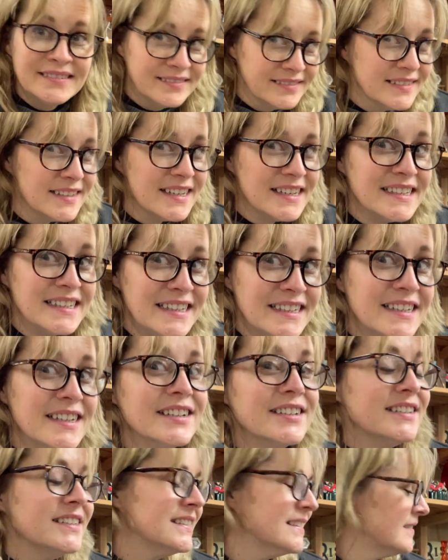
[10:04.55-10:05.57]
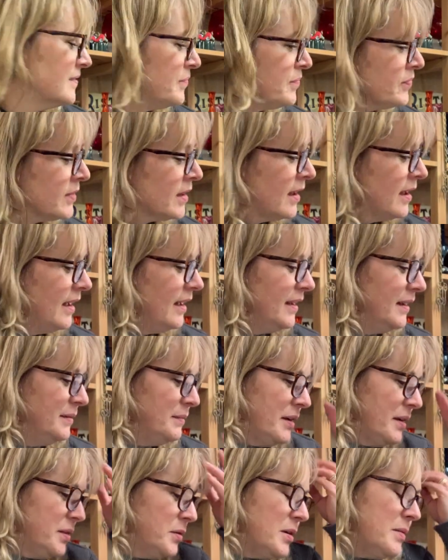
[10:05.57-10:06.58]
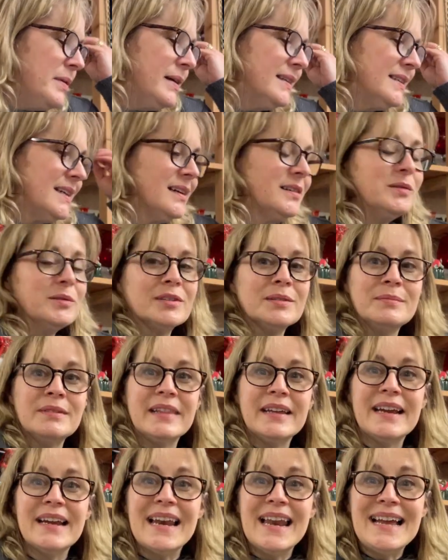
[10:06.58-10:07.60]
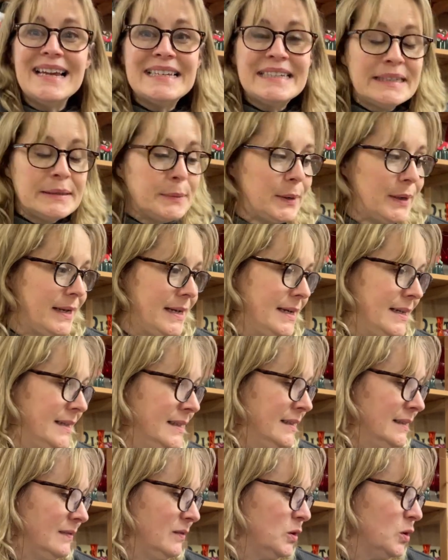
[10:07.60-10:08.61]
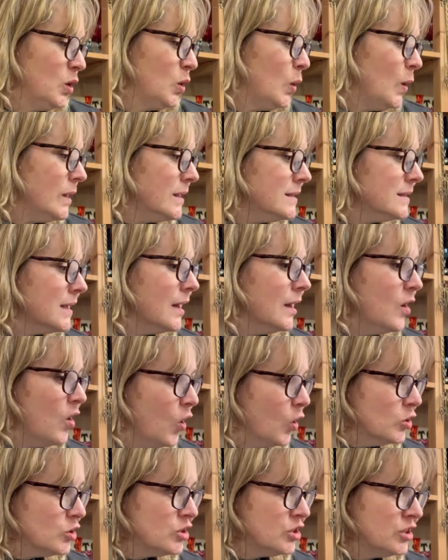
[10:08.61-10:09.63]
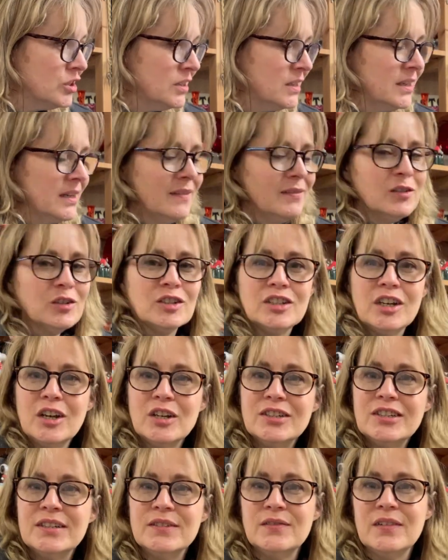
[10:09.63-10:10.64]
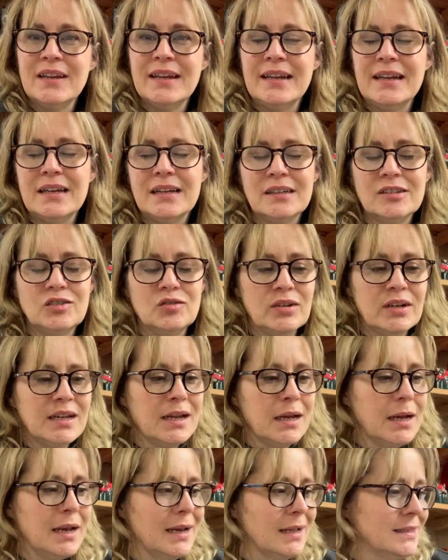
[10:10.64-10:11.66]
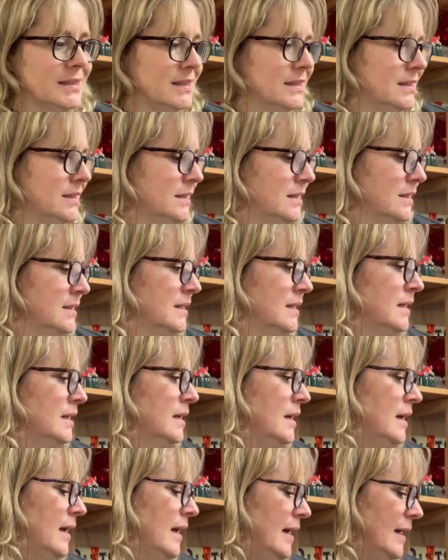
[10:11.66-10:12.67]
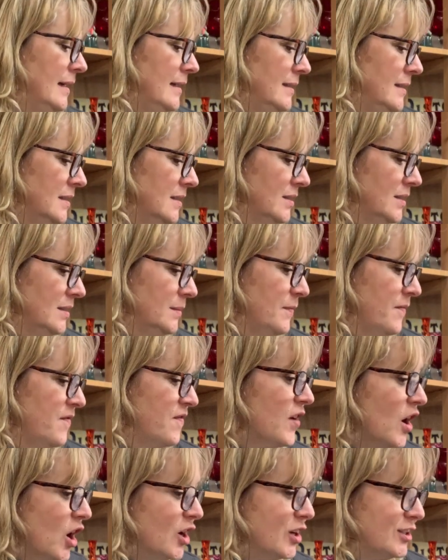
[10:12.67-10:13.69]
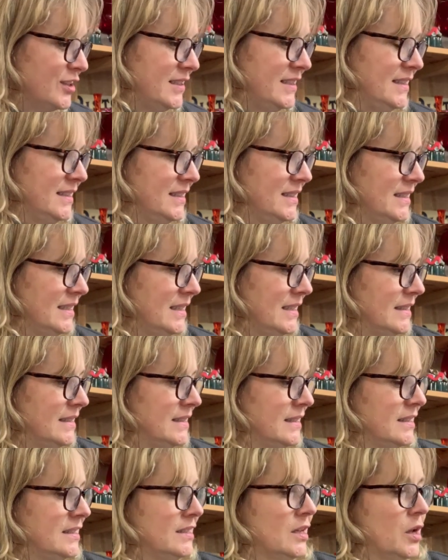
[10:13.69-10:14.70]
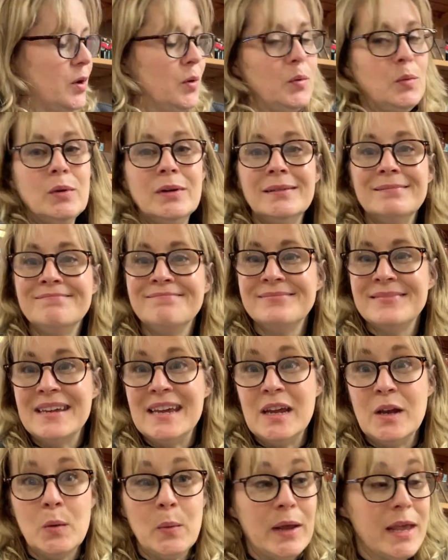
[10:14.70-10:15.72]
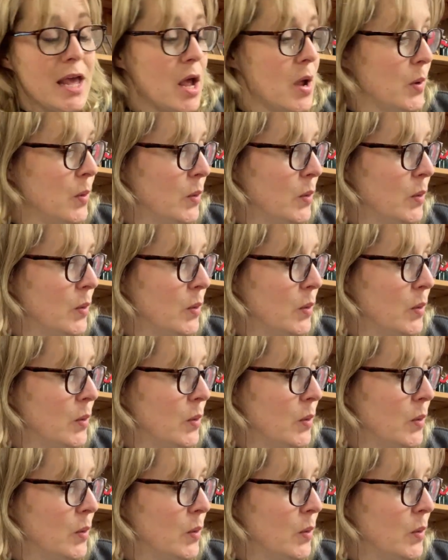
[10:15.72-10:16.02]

Because it does. Um, I thought I'd better tackle some of the glassware. got quite a lot. Got a lot of like drinking glasses and some vases and things. So here we go.